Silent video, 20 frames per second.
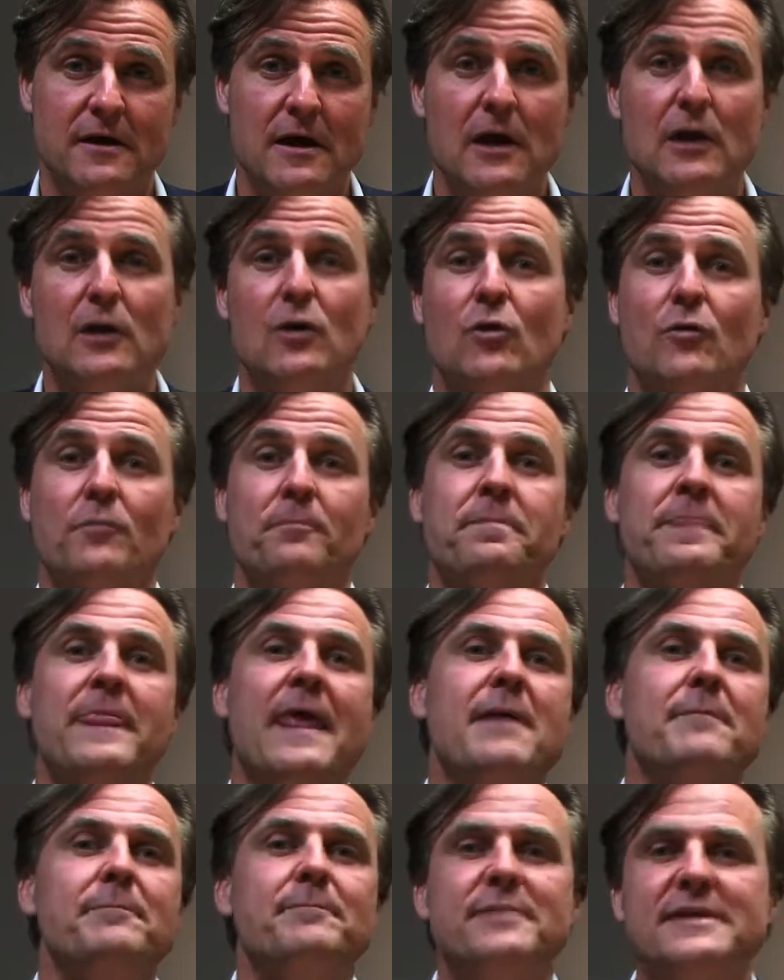Look,
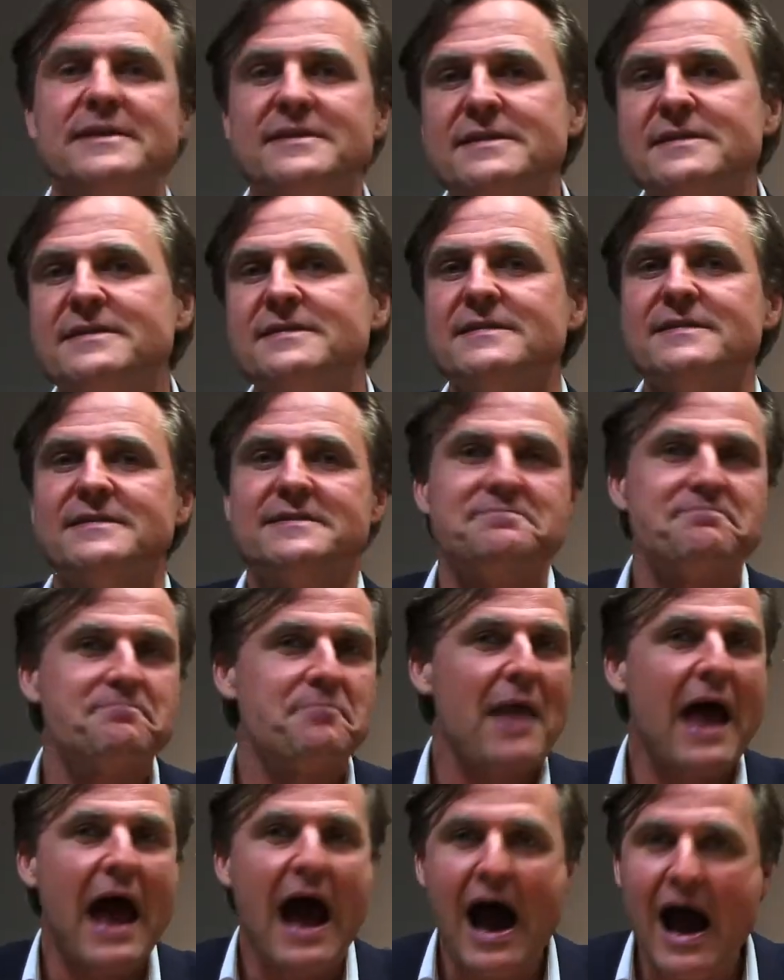business is
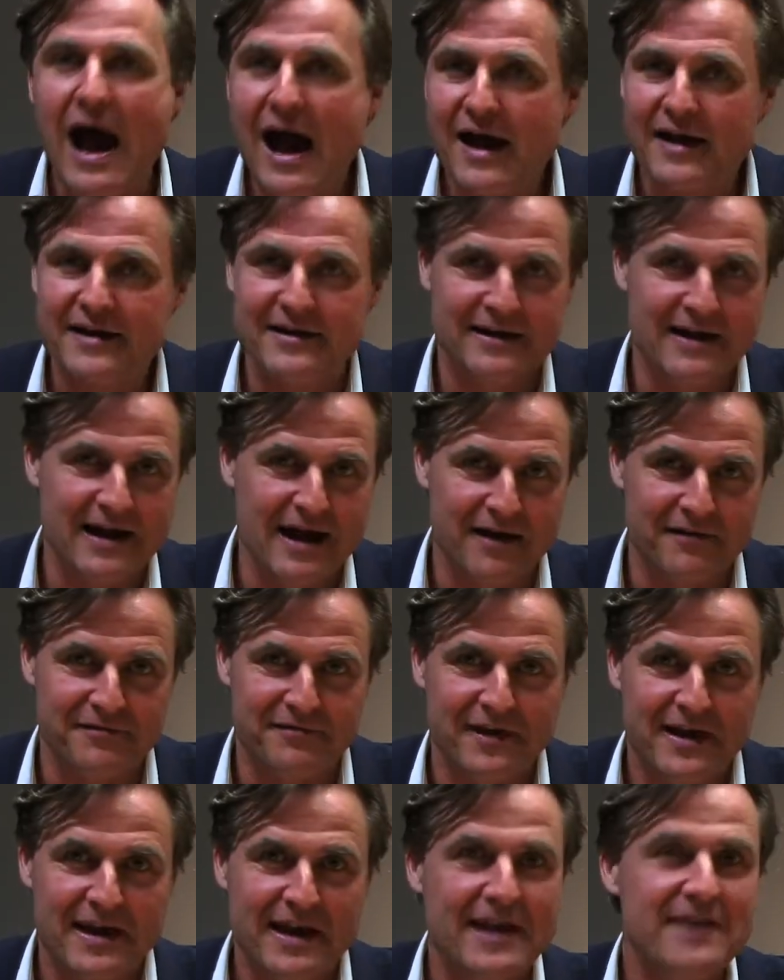hard enough,
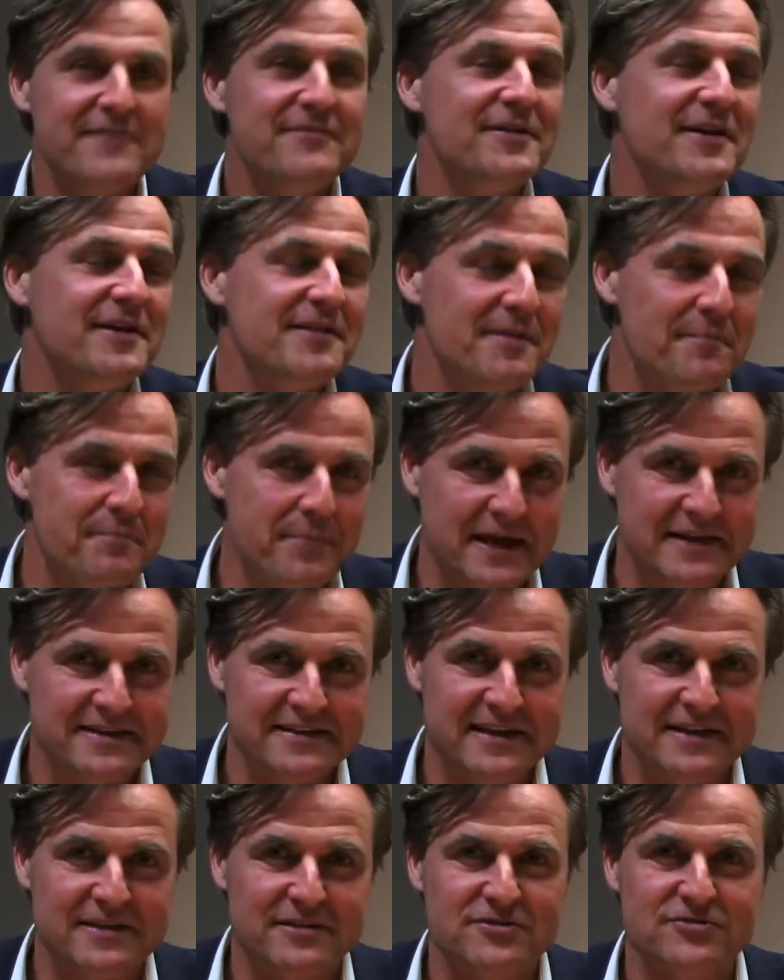even in the best
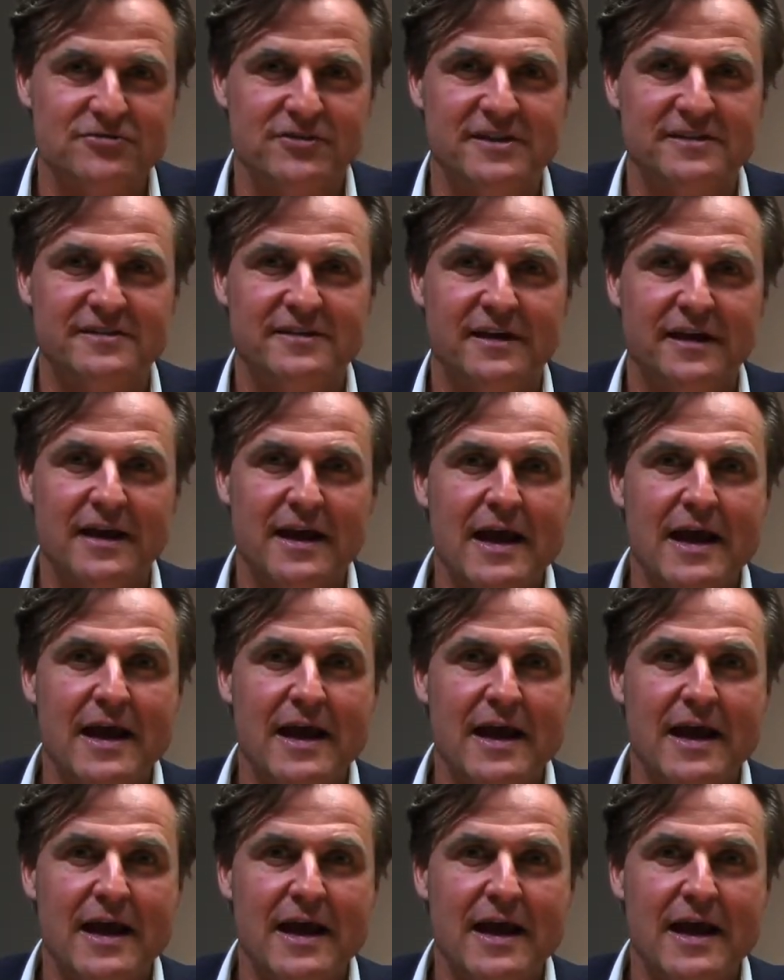industries.